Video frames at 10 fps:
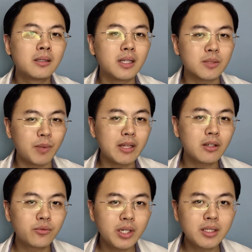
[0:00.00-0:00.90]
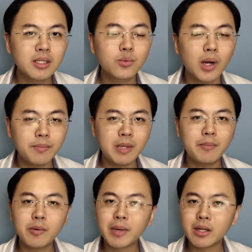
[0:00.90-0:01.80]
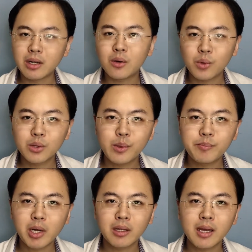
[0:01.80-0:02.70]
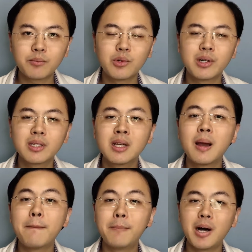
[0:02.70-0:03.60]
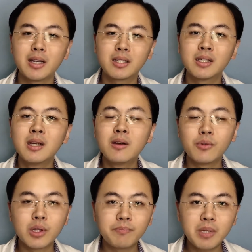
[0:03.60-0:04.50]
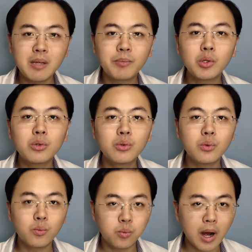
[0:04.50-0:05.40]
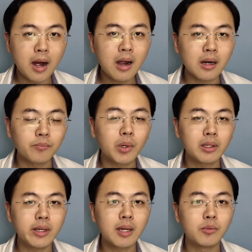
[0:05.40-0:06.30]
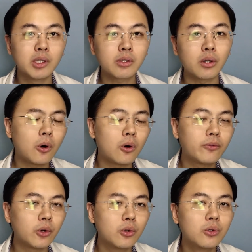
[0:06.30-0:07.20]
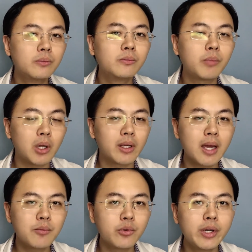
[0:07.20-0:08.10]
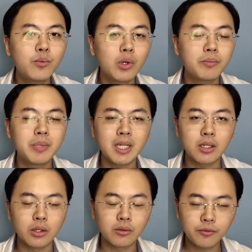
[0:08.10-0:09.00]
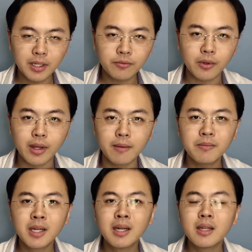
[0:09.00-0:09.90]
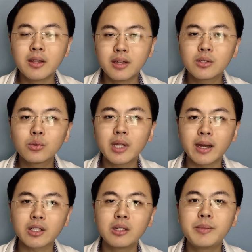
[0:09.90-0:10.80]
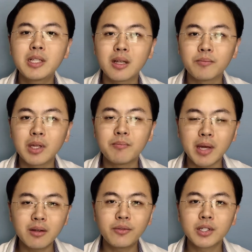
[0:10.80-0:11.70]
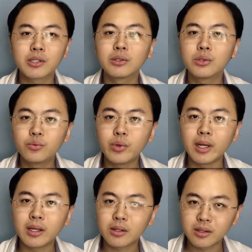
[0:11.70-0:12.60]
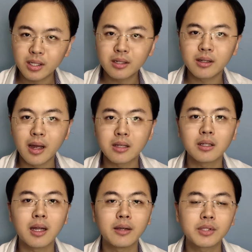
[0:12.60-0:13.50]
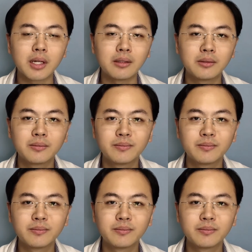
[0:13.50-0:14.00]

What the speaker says: There's plenty of reasons why people might not want to be polyamorous, but for the people who are polyamorous or for whom polyamory would be a good fit for them, this would actually be something beneficial to really consider as a lifestyle.